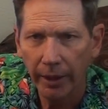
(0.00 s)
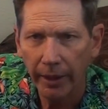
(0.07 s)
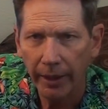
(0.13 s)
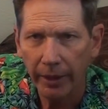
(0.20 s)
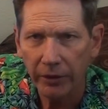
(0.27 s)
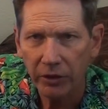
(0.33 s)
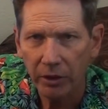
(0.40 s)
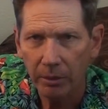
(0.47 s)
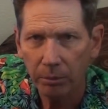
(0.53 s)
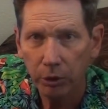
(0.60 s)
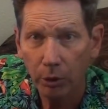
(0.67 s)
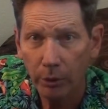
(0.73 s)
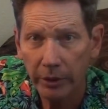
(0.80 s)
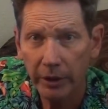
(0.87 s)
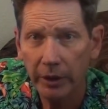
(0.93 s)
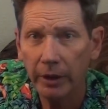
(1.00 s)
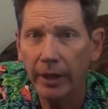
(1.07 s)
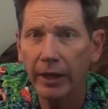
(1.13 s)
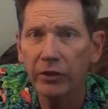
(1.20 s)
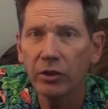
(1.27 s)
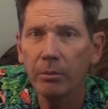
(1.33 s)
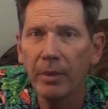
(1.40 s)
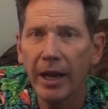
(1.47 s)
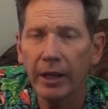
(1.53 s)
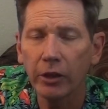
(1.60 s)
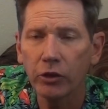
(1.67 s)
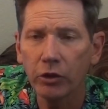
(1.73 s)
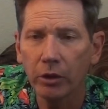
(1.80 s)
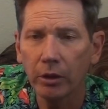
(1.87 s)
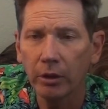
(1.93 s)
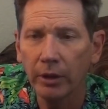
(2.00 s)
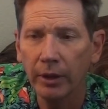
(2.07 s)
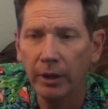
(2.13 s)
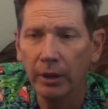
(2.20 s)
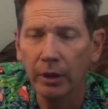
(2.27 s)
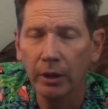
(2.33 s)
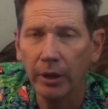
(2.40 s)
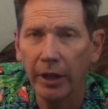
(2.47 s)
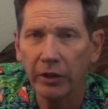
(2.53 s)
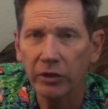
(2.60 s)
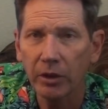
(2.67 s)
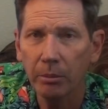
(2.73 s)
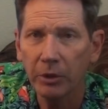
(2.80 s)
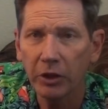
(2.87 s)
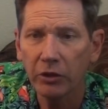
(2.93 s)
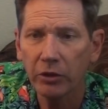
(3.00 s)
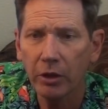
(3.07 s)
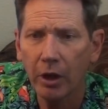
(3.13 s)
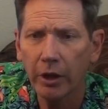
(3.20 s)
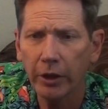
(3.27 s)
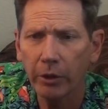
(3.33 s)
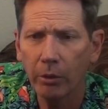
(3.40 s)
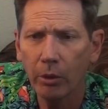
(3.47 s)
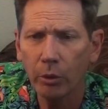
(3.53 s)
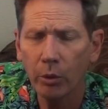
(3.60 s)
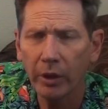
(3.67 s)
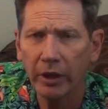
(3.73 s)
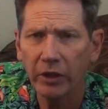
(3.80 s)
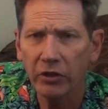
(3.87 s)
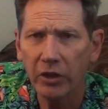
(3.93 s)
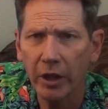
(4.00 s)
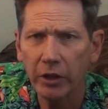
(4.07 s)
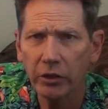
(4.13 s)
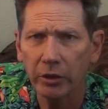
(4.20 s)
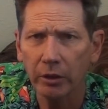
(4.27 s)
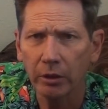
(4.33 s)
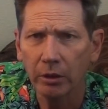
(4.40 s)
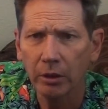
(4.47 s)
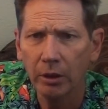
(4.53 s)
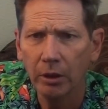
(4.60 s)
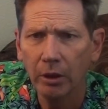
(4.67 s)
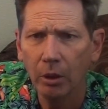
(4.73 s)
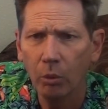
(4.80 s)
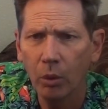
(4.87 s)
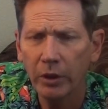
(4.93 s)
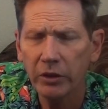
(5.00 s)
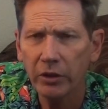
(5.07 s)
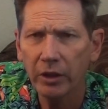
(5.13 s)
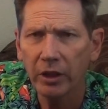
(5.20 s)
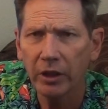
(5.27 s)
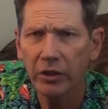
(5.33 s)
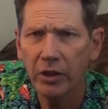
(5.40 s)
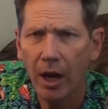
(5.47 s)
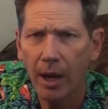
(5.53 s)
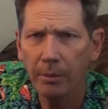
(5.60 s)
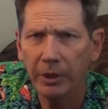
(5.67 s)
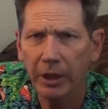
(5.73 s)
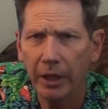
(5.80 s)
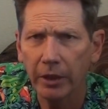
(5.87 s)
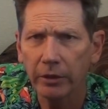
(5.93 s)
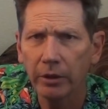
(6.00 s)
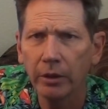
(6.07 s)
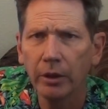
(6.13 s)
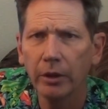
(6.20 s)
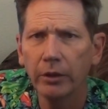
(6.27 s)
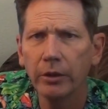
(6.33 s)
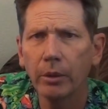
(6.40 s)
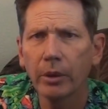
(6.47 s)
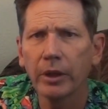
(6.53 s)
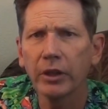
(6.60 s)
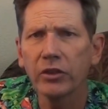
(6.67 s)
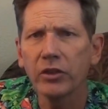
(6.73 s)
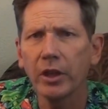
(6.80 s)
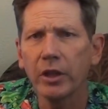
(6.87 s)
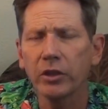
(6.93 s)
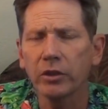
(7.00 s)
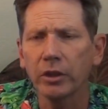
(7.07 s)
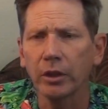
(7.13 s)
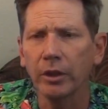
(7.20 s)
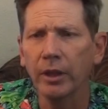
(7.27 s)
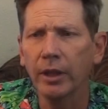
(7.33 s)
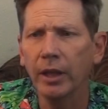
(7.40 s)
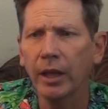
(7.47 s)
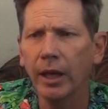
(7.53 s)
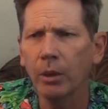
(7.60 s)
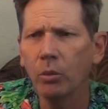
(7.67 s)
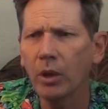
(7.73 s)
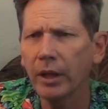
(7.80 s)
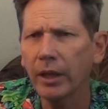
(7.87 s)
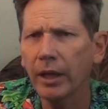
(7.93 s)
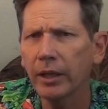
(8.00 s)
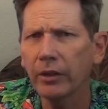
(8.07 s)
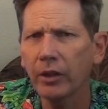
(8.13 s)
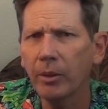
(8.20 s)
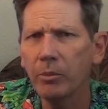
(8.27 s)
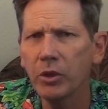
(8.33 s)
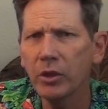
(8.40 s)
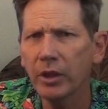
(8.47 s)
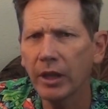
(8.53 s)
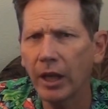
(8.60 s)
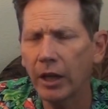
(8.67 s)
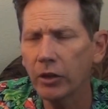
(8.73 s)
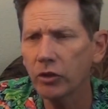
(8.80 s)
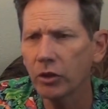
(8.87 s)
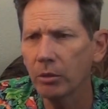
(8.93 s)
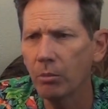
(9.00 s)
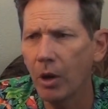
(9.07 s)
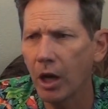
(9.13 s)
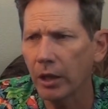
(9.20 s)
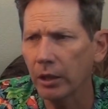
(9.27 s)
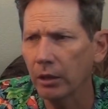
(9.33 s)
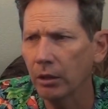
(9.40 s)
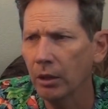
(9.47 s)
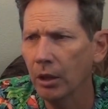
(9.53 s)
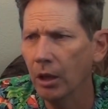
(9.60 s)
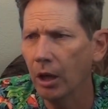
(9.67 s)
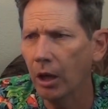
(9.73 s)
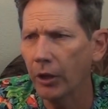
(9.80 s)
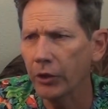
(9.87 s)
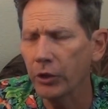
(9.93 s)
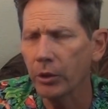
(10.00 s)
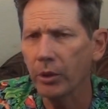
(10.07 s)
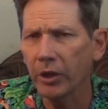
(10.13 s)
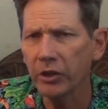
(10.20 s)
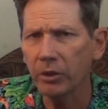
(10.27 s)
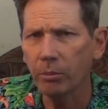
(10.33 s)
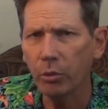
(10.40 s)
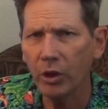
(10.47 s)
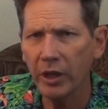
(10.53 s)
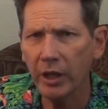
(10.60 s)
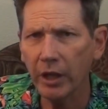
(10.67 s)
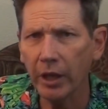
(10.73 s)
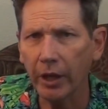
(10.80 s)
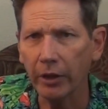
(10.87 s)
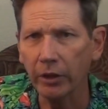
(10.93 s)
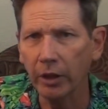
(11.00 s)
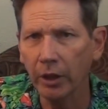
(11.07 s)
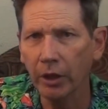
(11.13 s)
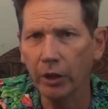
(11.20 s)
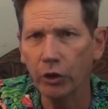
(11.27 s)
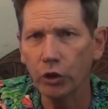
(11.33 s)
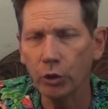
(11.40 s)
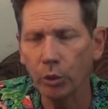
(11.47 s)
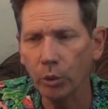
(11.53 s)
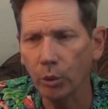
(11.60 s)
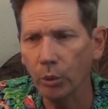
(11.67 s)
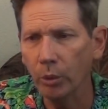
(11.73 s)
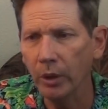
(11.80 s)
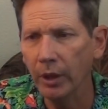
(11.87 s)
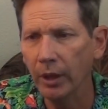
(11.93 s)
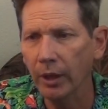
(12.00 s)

as an employee, as a manager, as somebody starting your own organization. What's going to dominate the organization, and what kind of communication model are you going to bring in to